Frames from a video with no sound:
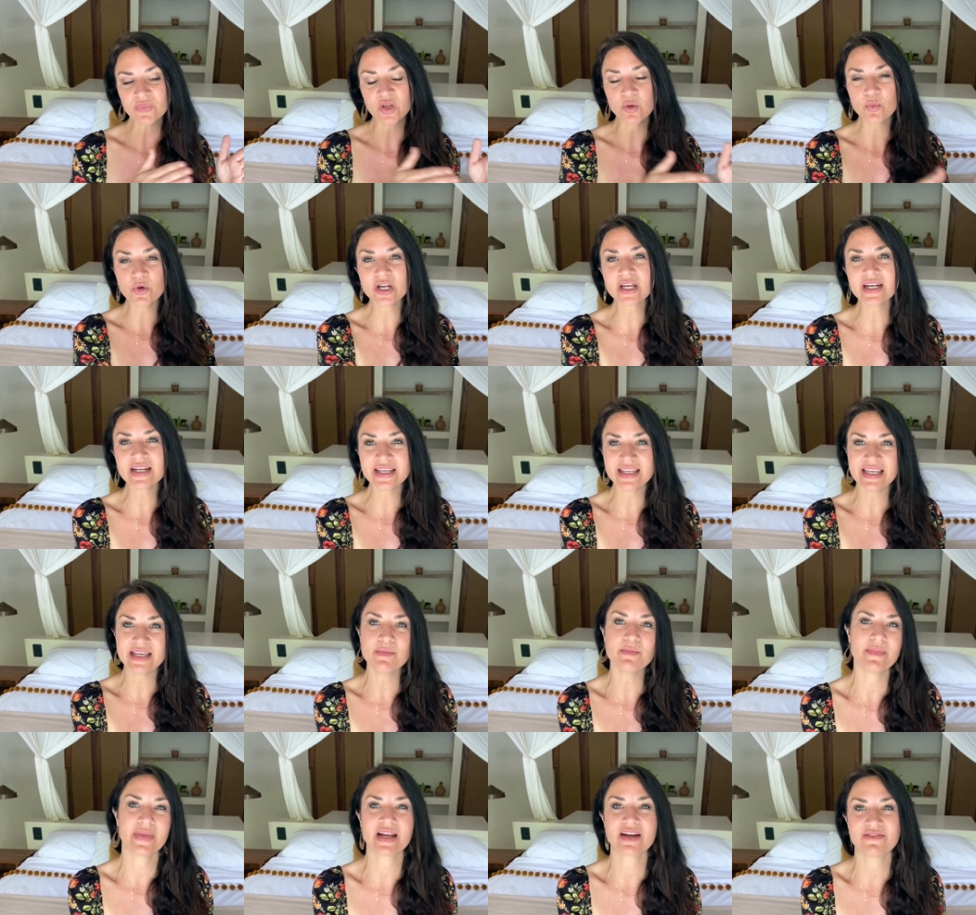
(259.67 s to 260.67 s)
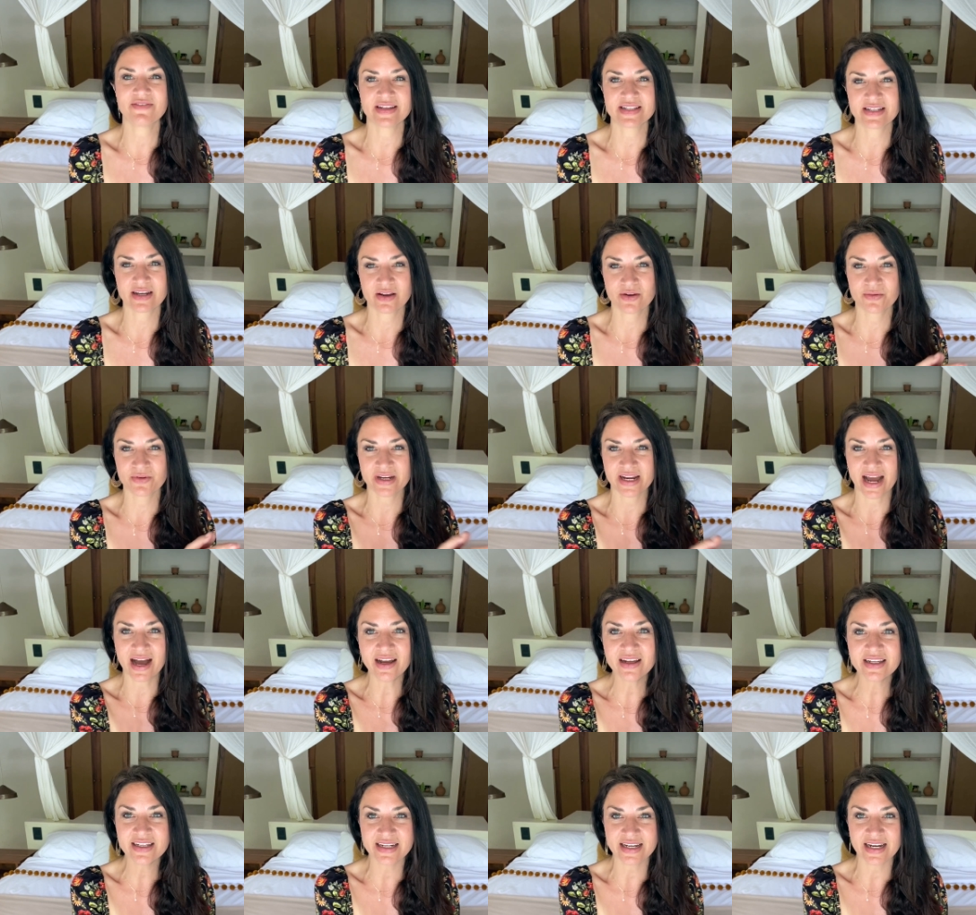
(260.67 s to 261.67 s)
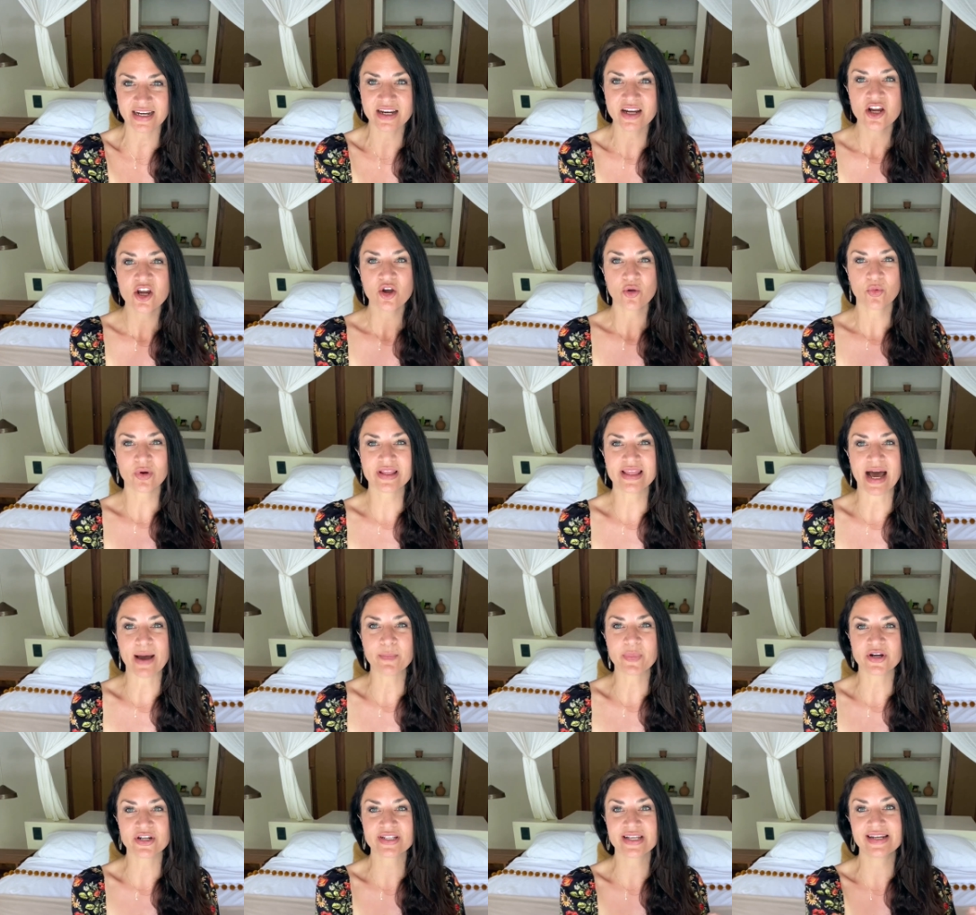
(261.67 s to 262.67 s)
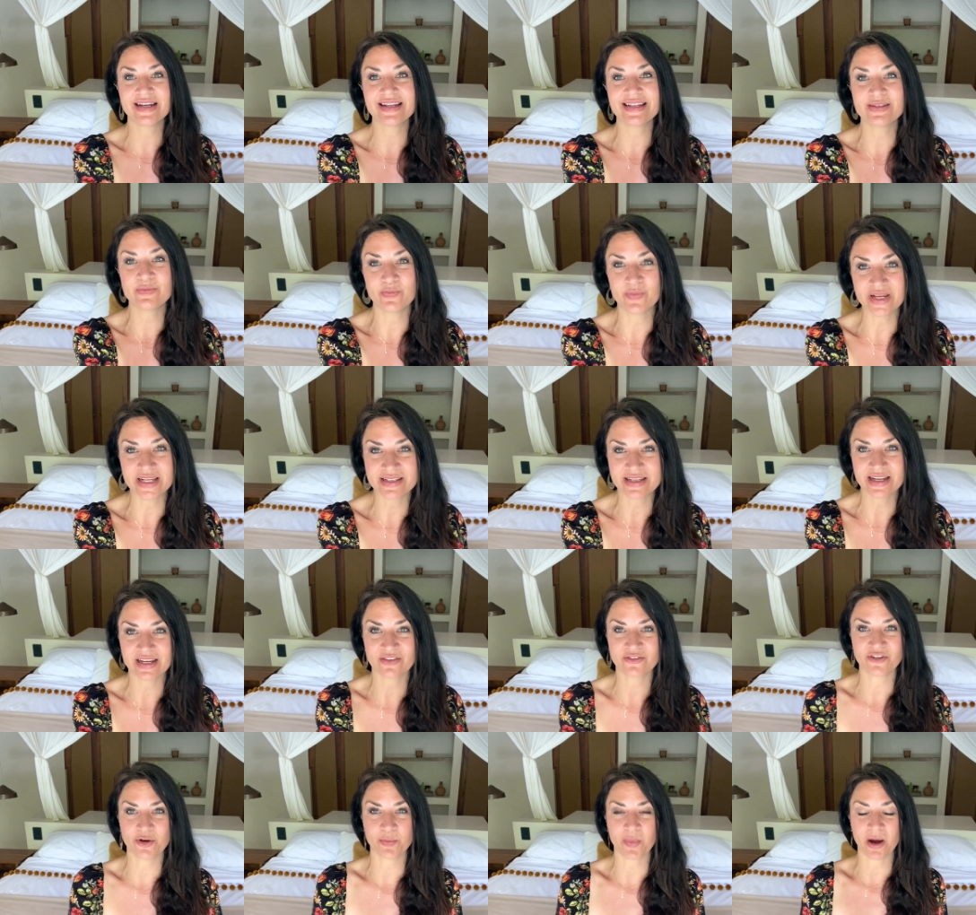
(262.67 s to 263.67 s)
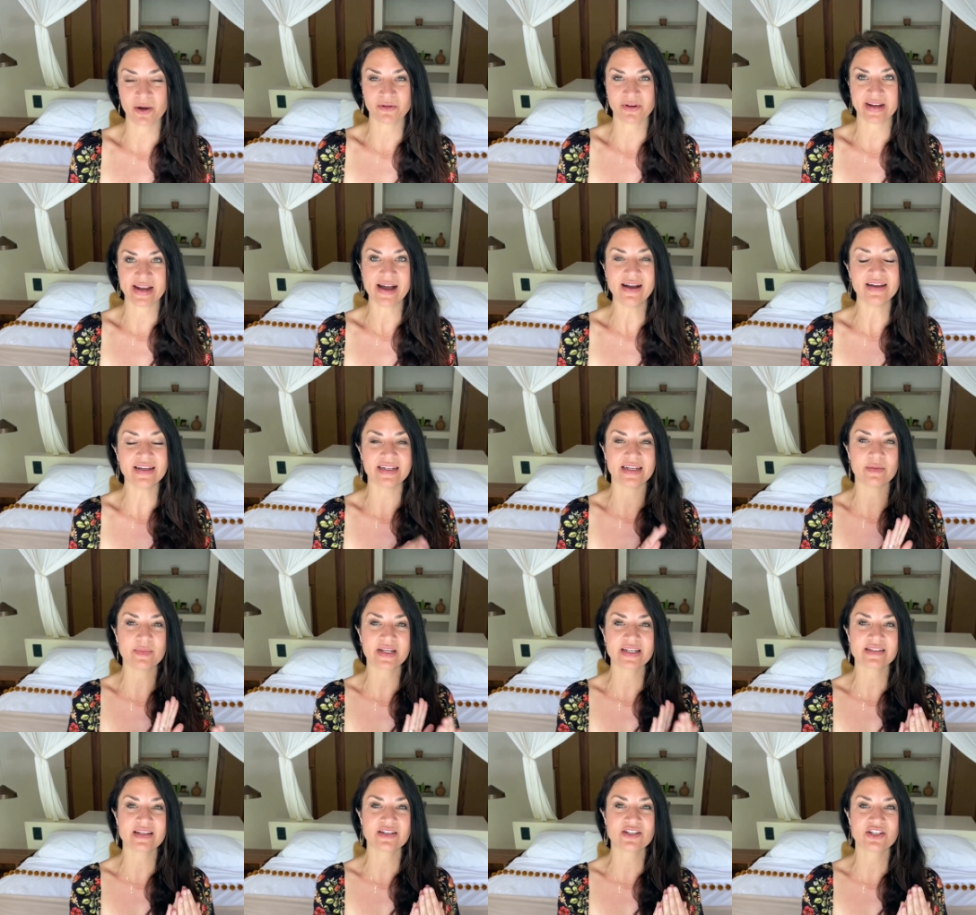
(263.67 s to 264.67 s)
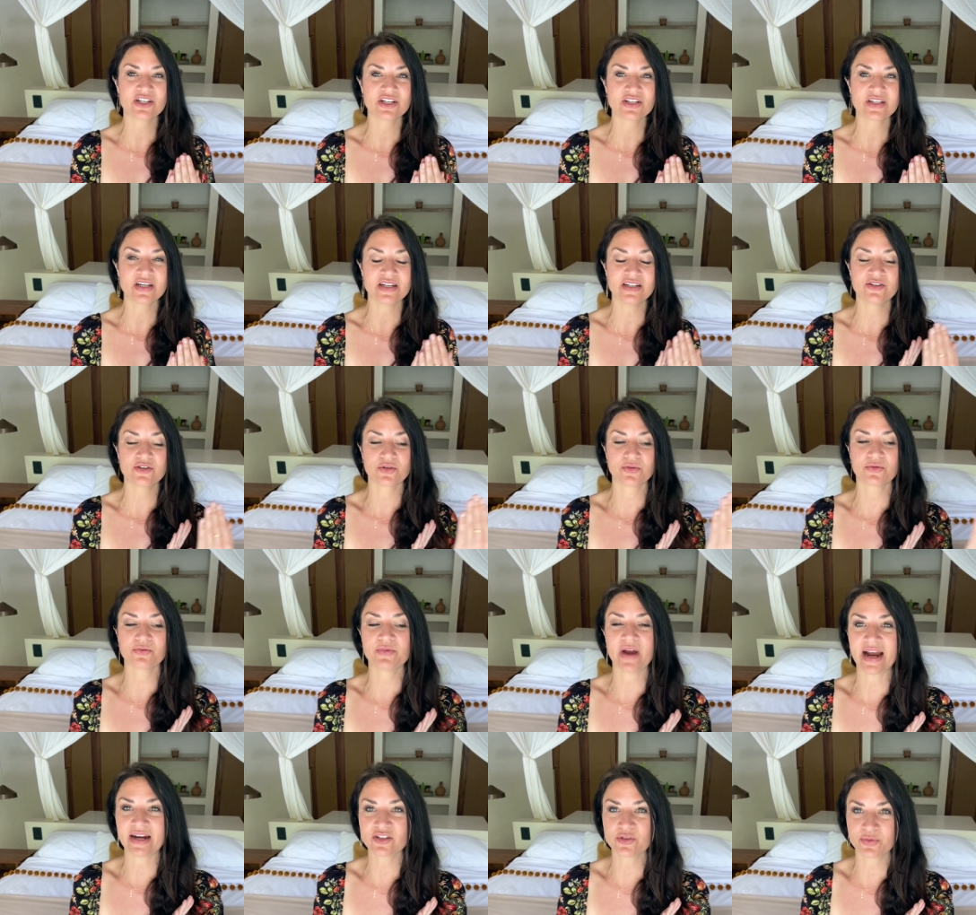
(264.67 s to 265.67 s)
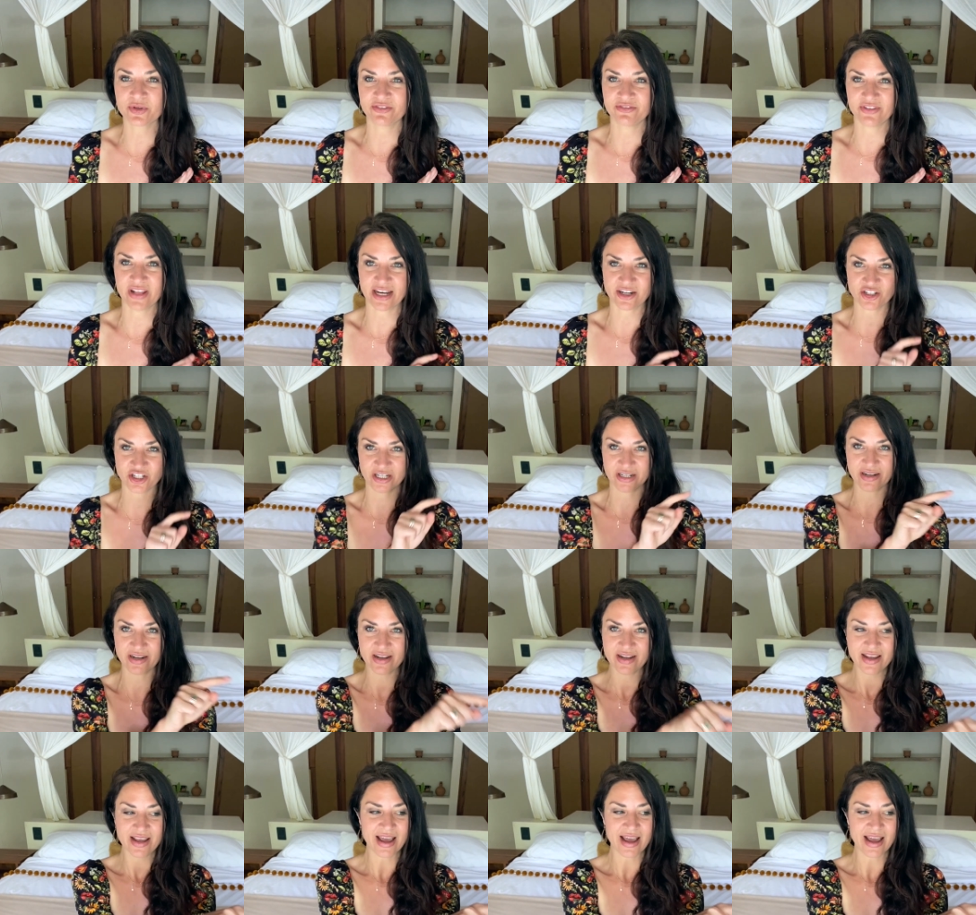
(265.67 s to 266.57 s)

We're going to keep manifesting a reality where that person is missing from our reality, because it's just a direct reflection.